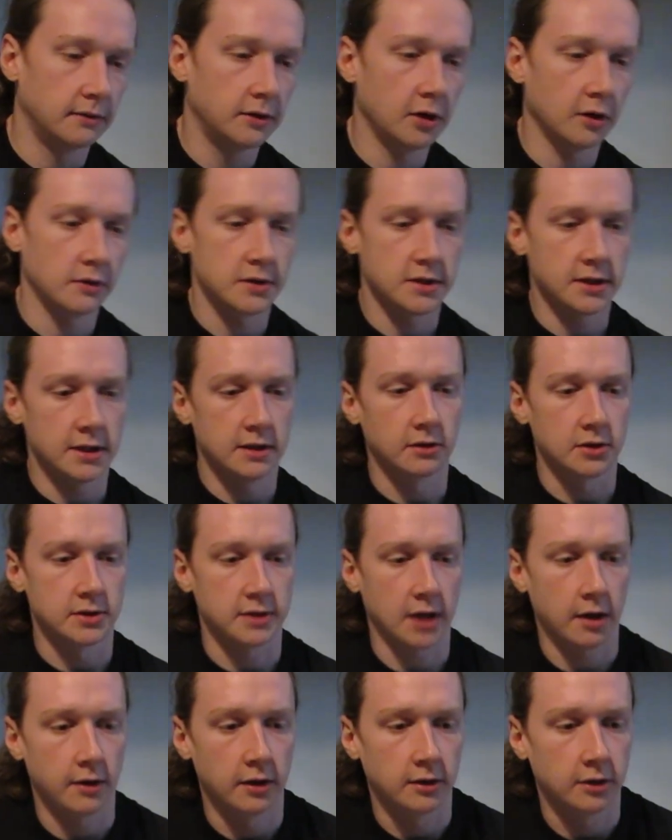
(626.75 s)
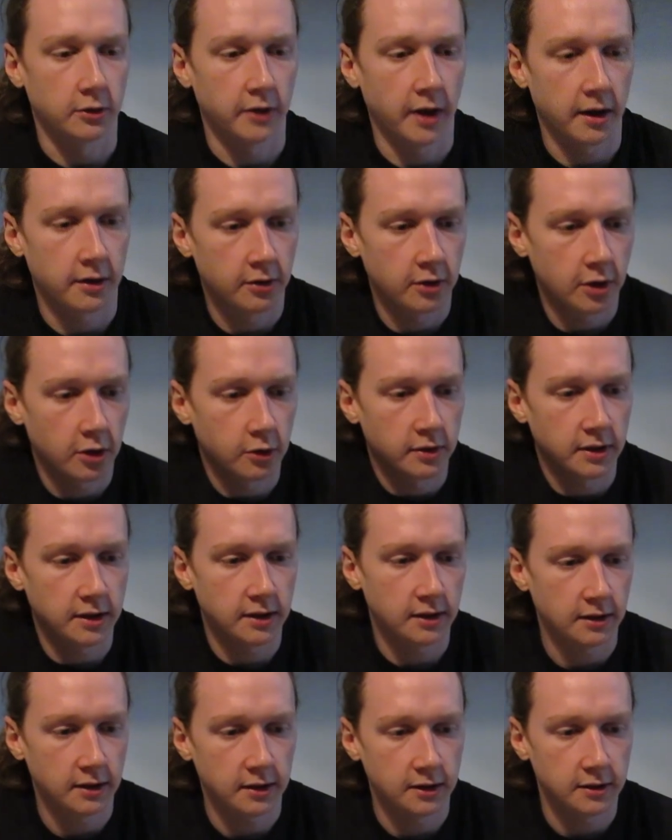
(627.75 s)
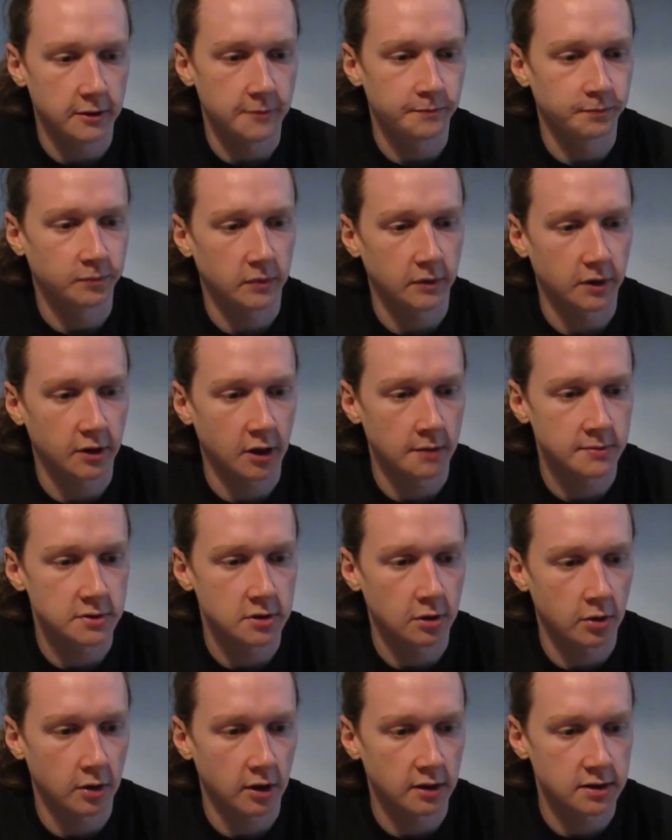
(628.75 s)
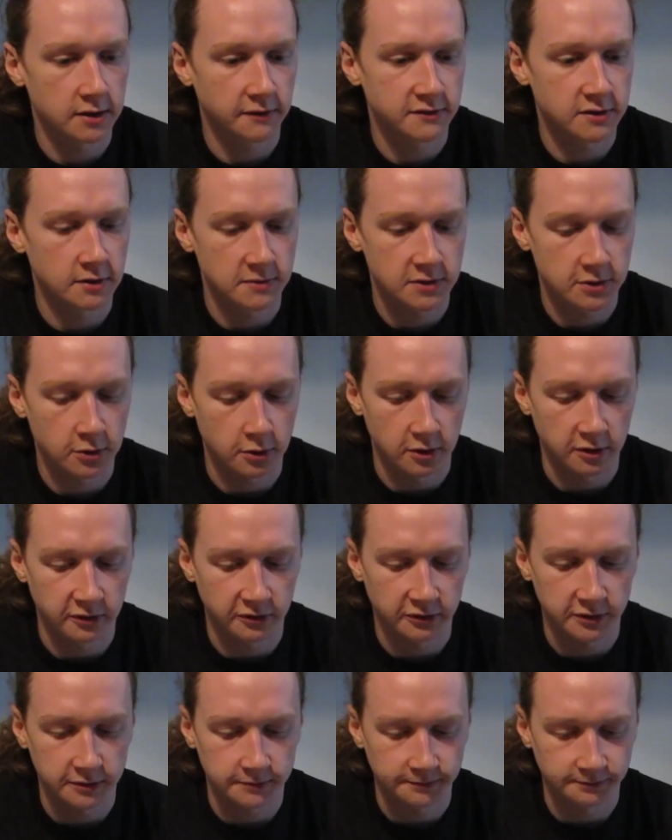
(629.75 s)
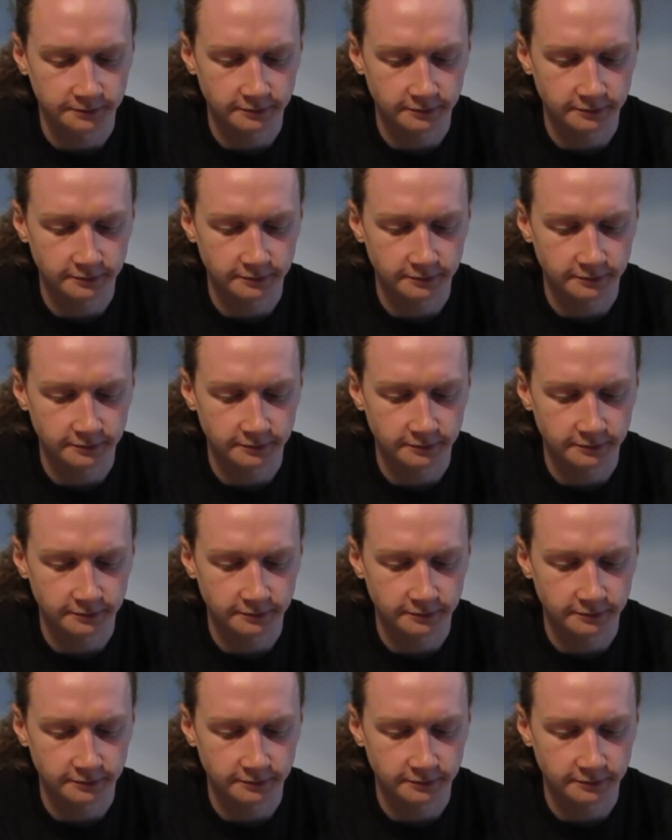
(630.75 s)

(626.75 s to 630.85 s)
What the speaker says: Don Cheadle's character, I don't know, he comes across as some sort of,